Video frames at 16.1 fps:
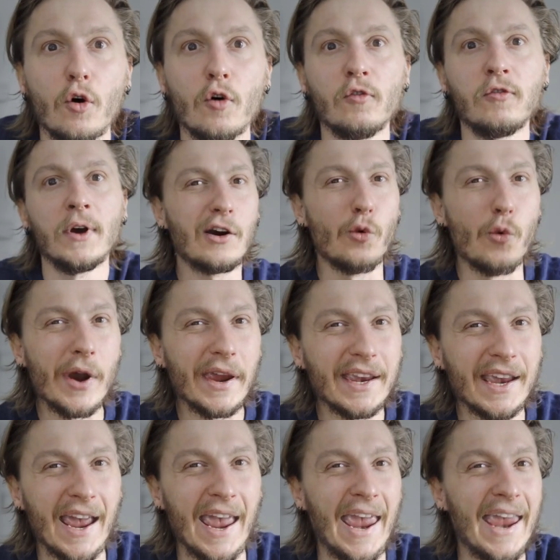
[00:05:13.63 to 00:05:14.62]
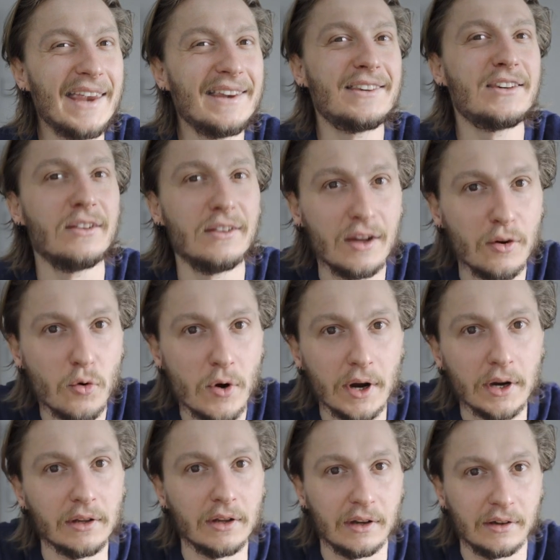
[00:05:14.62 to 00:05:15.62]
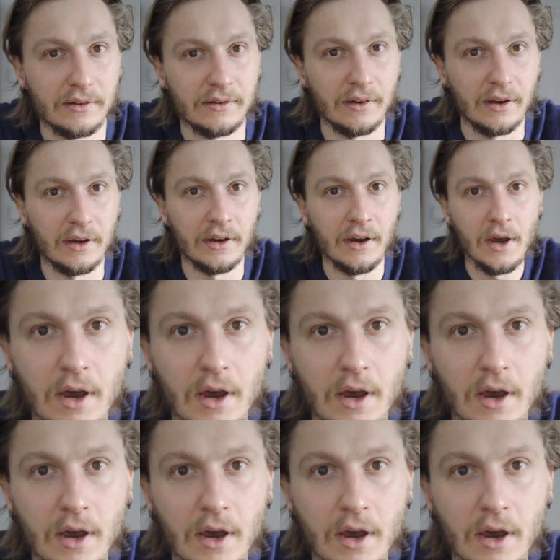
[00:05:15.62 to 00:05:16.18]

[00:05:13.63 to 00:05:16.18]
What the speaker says: of quick aging the wine, let's say.